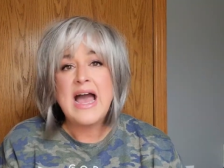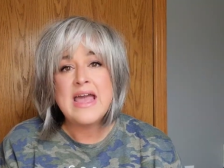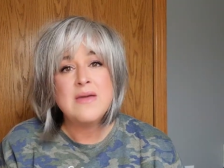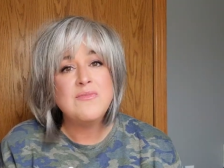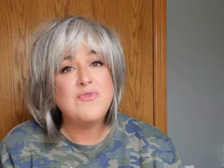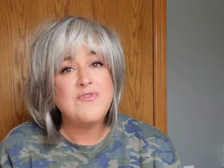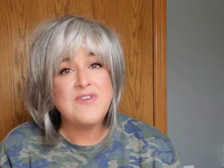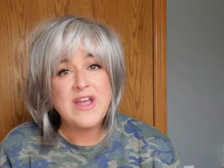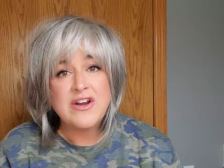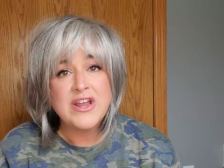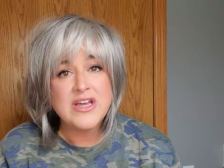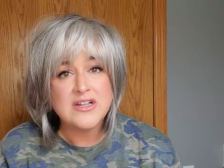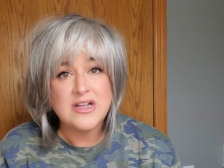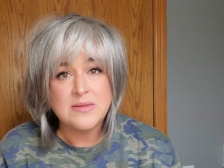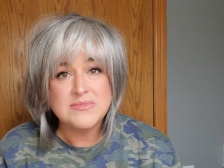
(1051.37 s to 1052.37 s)
I am
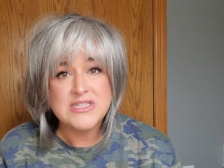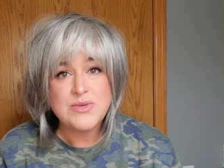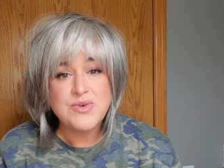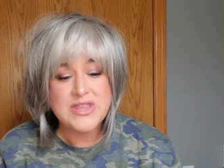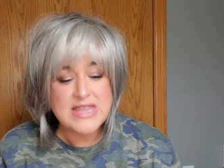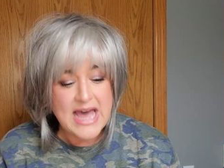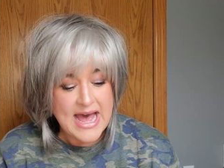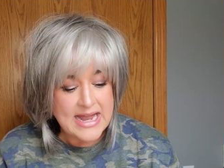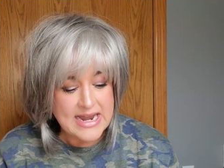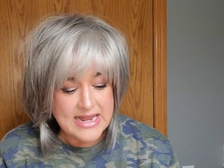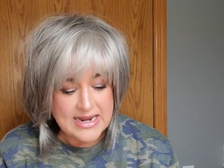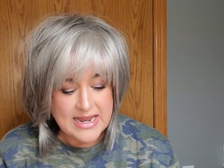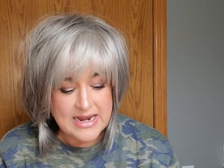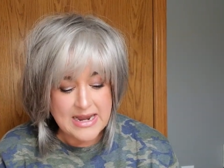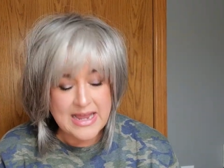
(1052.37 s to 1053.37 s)
very clumsy with that
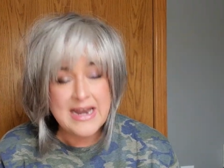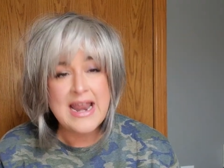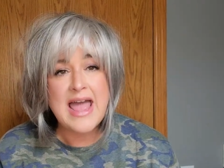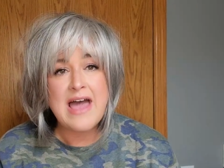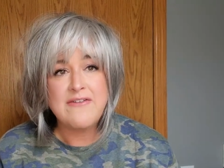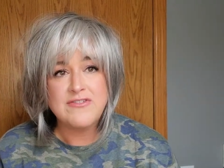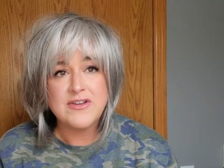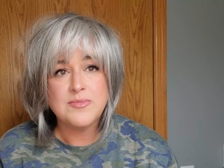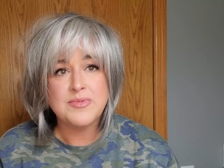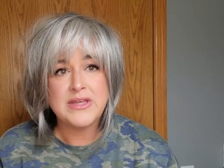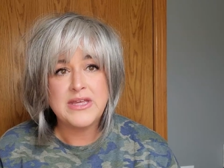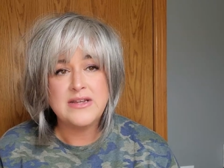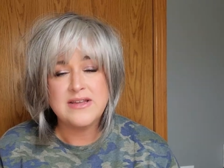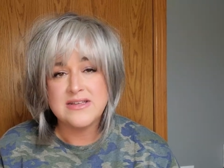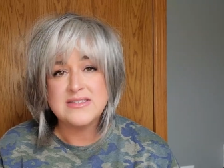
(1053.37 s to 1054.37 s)
and it
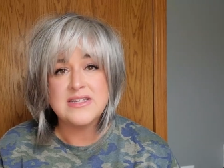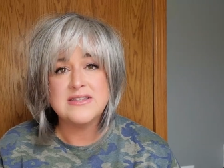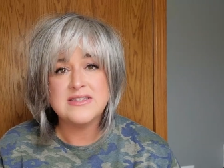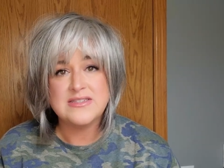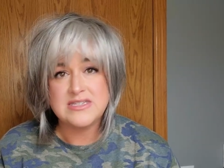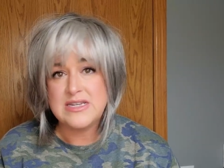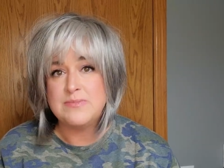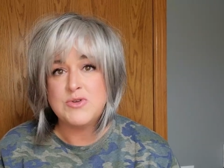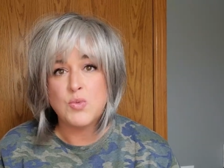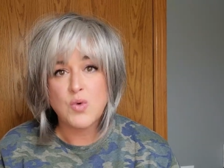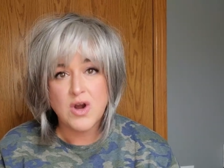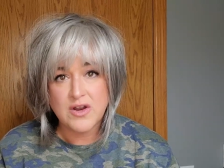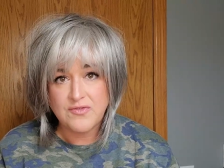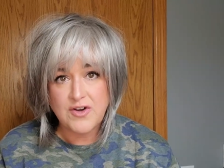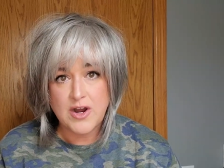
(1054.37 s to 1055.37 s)
inevitably doesn't seem to
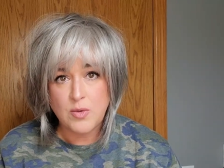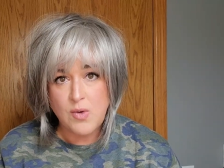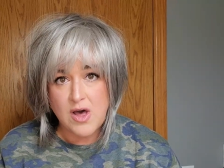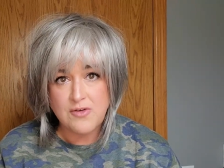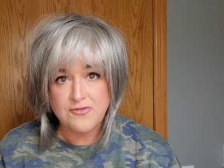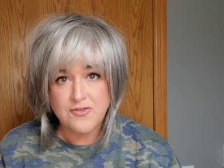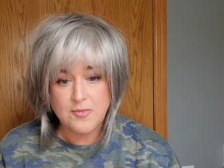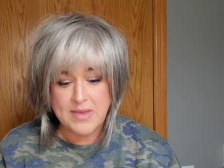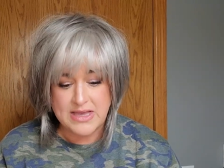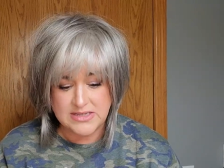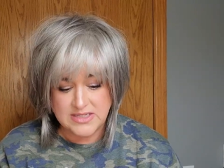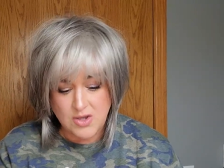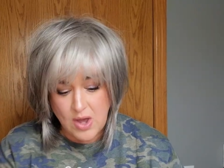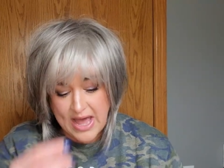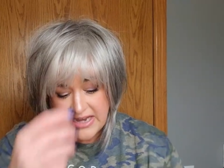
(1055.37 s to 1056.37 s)
work very well for
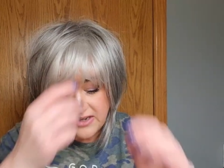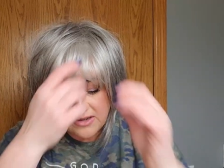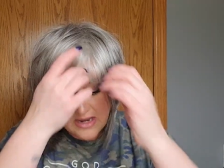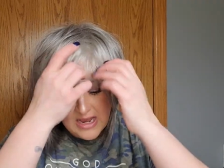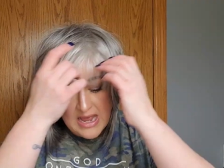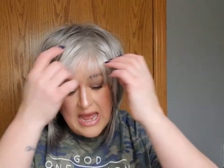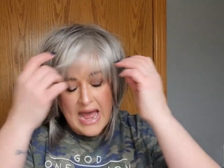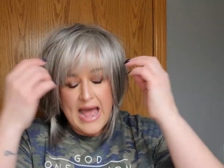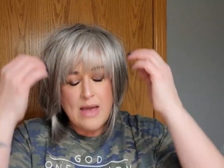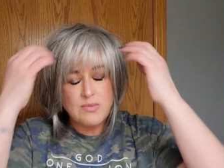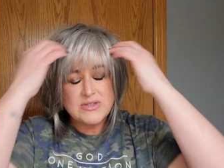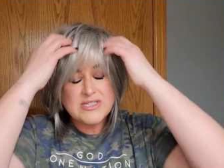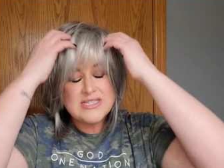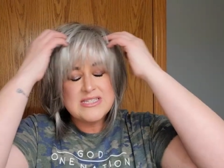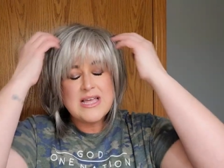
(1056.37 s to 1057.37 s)
me. So I, I
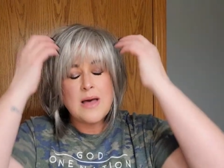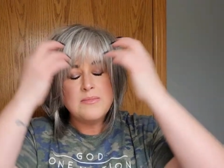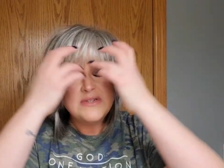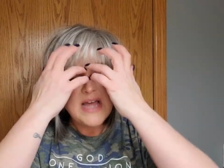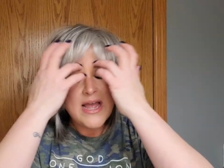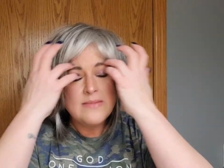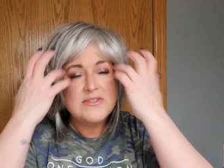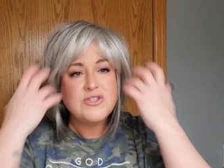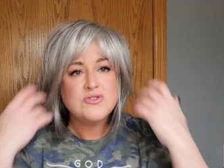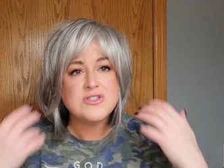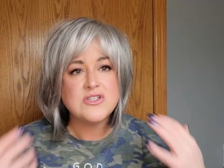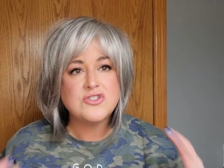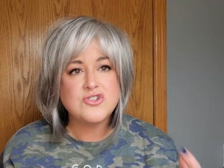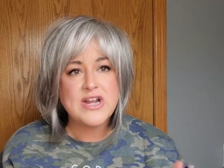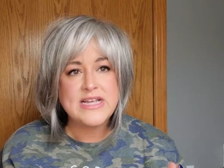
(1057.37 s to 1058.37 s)
will sometimes
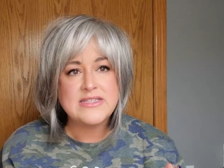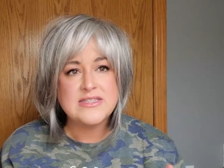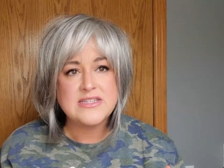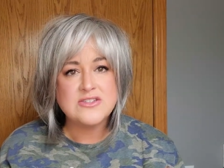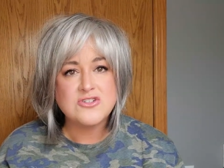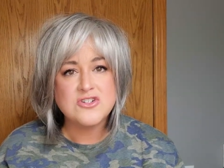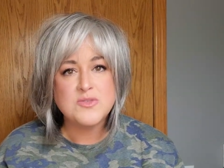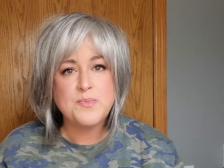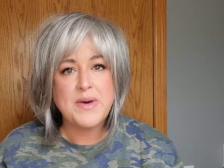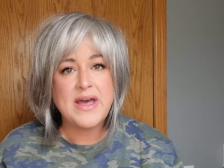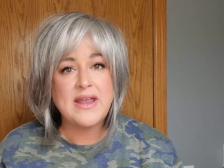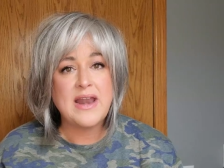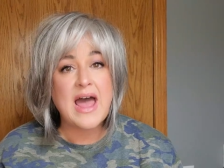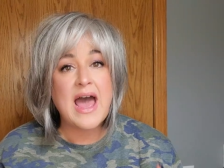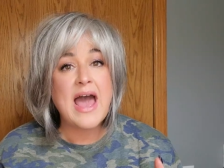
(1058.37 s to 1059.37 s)
use a straight scissors,
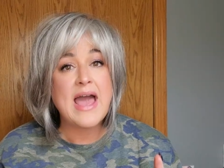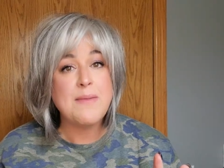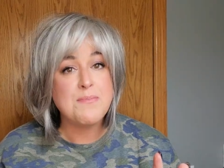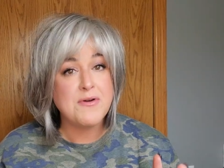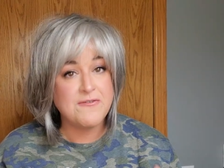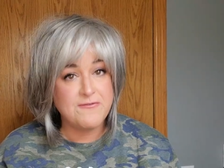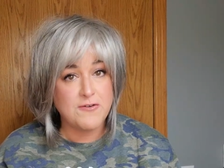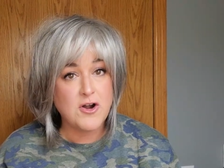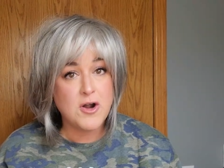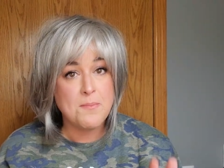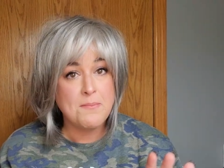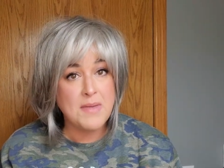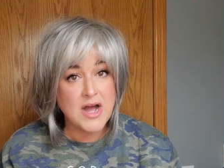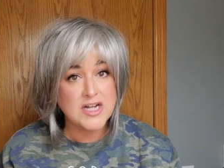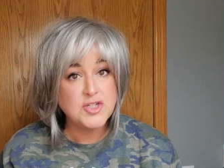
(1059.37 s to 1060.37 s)
but I
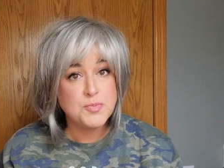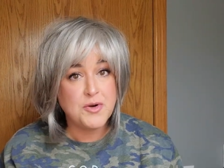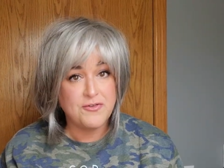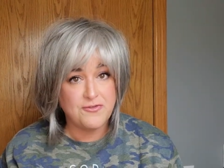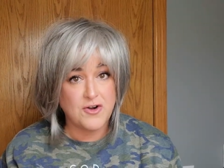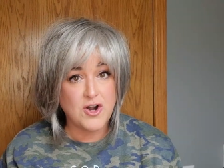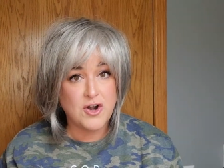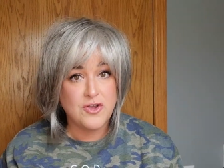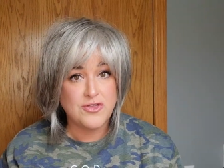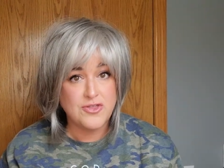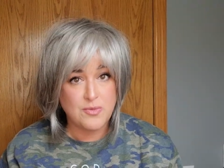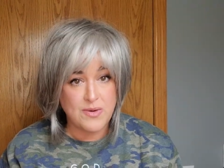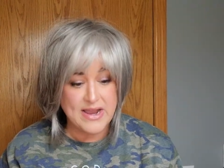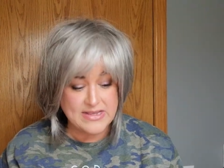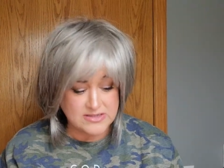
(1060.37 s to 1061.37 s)
prefer, much prefer
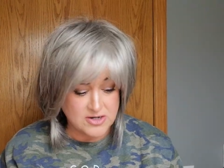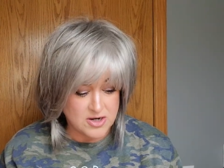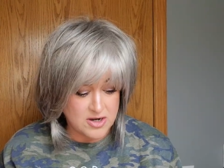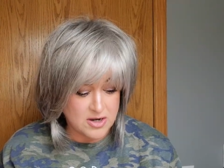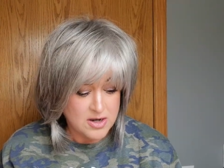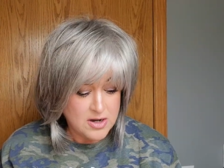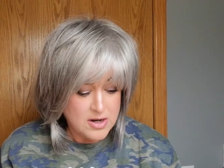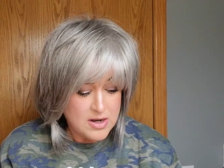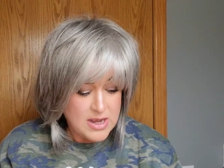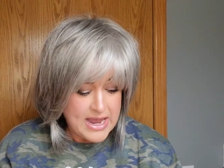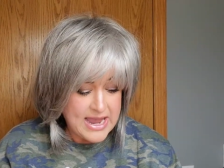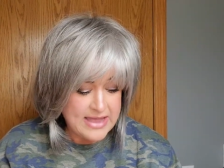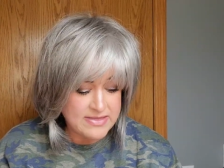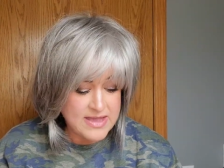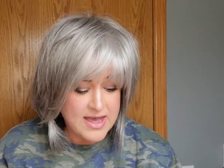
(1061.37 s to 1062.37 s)
the razor.
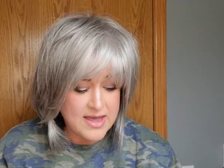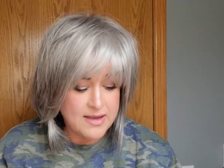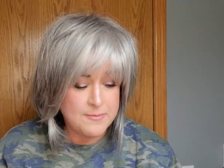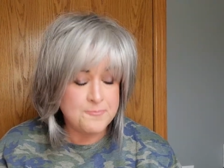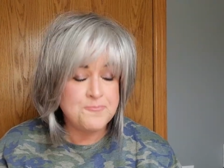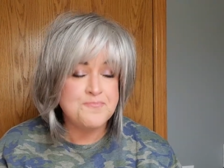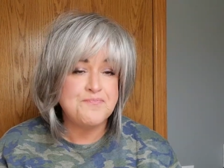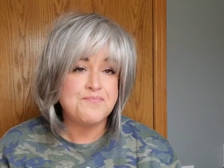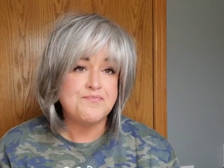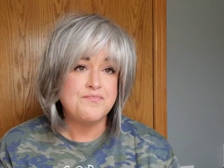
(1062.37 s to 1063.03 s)
And then